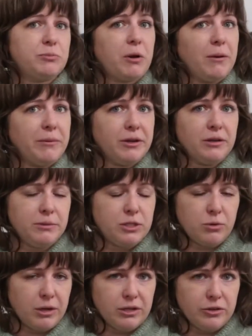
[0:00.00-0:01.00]
probably going to be
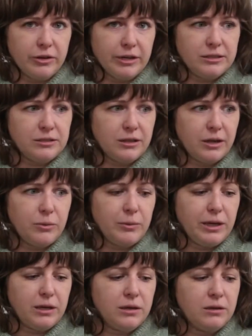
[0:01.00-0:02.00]
20 degrees in, like, a
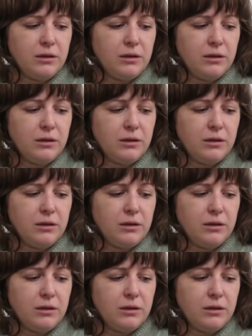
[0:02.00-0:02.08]
week.